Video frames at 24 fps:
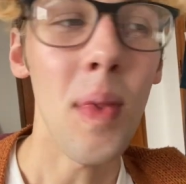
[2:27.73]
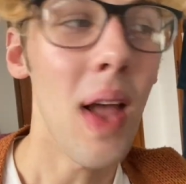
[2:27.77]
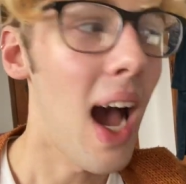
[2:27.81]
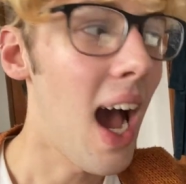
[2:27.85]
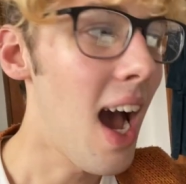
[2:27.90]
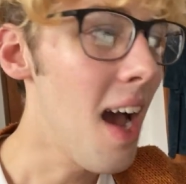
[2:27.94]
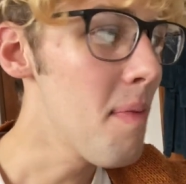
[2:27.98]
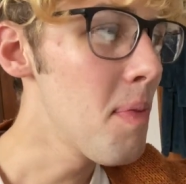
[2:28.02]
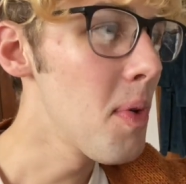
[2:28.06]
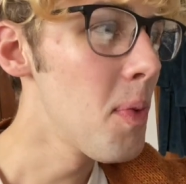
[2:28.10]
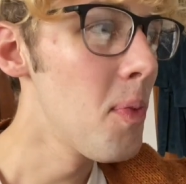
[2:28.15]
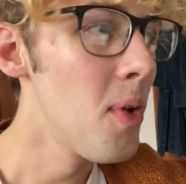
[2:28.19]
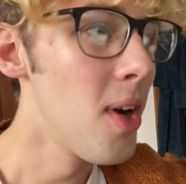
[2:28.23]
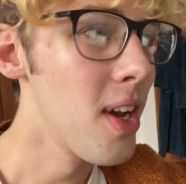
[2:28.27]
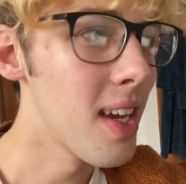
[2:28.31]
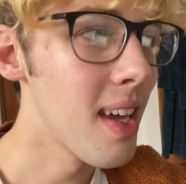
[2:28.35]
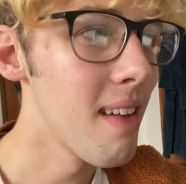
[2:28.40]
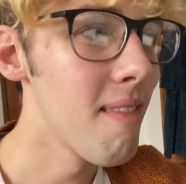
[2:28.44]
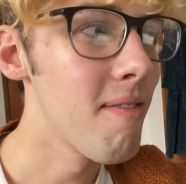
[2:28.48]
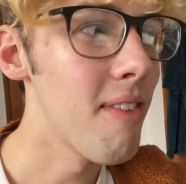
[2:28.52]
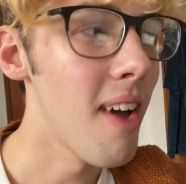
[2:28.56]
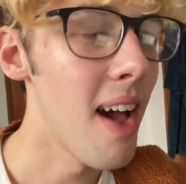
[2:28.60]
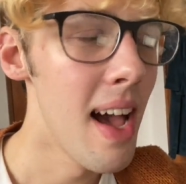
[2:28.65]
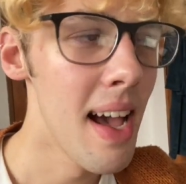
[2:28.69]
I've been
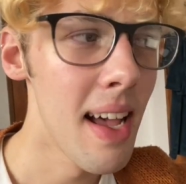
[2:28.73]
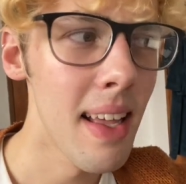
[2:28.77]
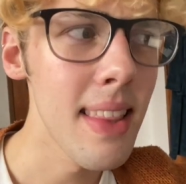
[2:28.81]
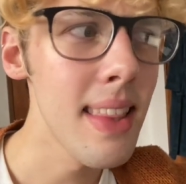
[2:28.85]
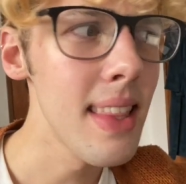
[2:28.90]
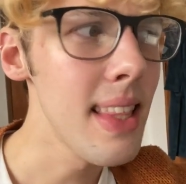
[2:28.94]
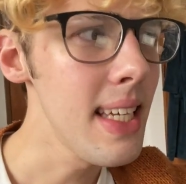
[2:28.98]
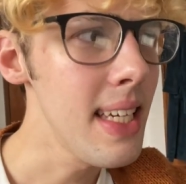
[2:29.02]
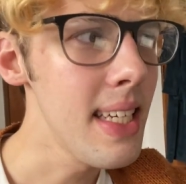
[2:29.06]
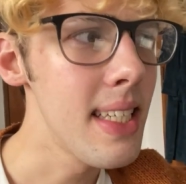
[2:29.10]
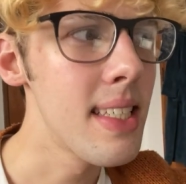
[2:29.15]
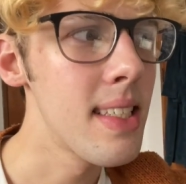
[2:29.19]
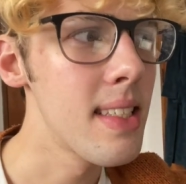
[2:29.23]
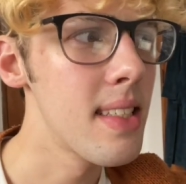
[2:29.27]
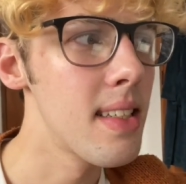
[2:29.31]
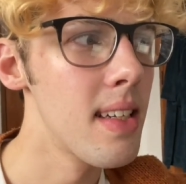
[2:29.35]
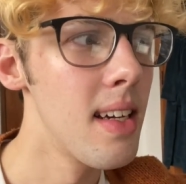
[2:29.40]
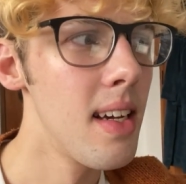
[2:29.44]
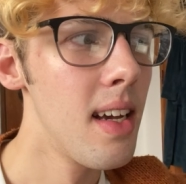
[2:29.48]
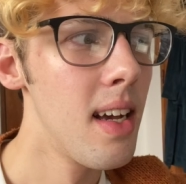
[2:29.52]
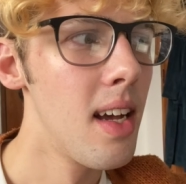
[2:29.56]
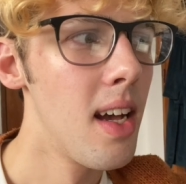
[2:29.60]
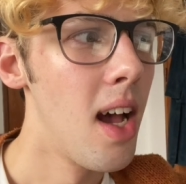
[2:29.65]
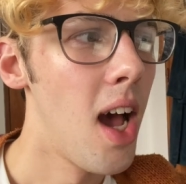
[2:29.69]
working for at least
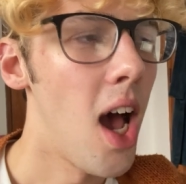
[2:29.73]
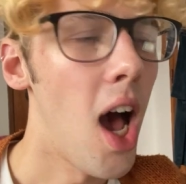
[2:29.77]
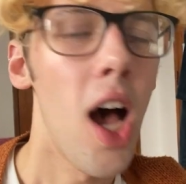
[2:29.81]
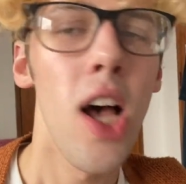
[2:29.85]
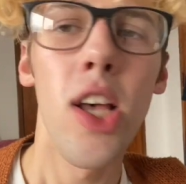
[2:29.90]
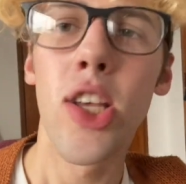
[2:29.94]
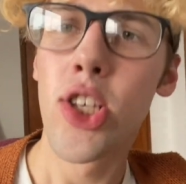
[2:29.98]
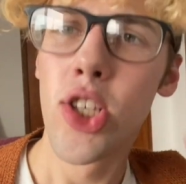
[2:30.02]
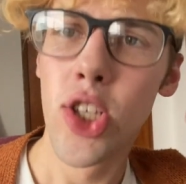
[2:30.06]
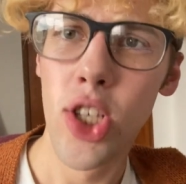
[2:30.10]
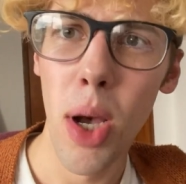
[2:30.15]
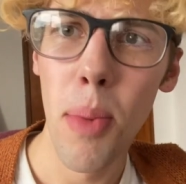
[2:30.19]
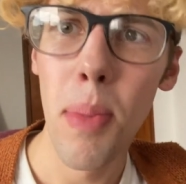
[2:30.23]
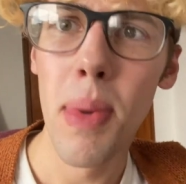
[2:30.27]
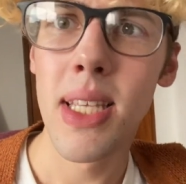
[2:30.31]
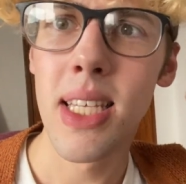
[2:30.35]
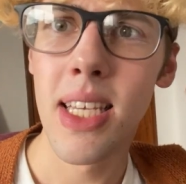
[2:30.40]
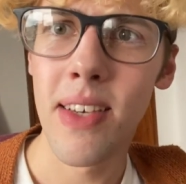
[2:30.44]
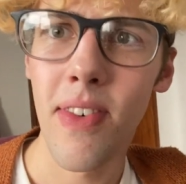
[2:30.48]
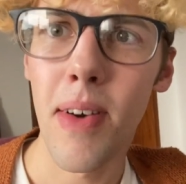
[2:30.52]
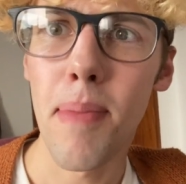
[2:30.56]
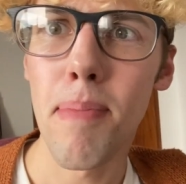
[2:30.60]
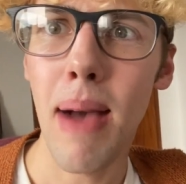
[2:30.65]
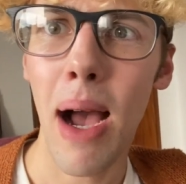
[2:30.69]
a
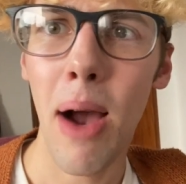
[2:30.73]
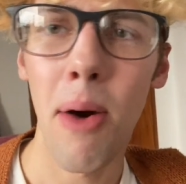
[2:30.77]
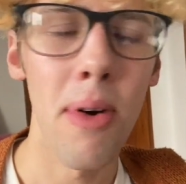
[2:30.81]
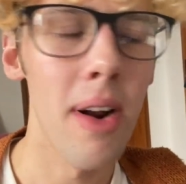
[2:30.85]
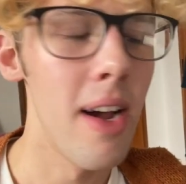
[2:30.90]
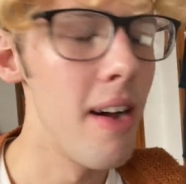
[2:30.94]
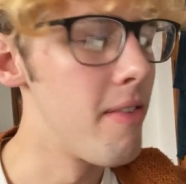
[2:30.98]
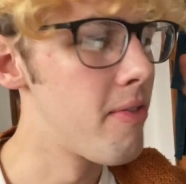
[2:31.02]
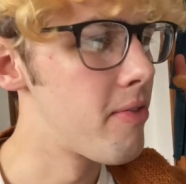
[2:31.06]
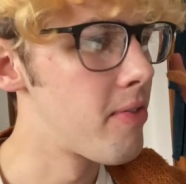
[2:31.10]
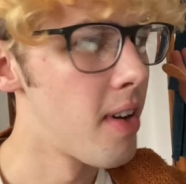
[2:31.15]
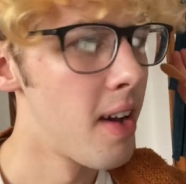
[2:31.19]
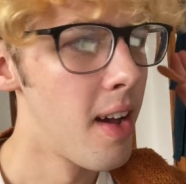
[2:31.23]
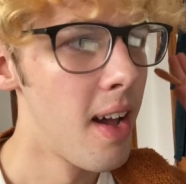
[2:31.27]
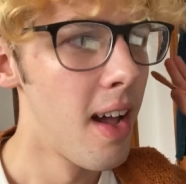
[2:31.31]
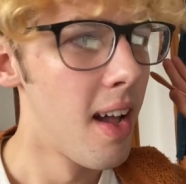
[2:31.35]
summative amount of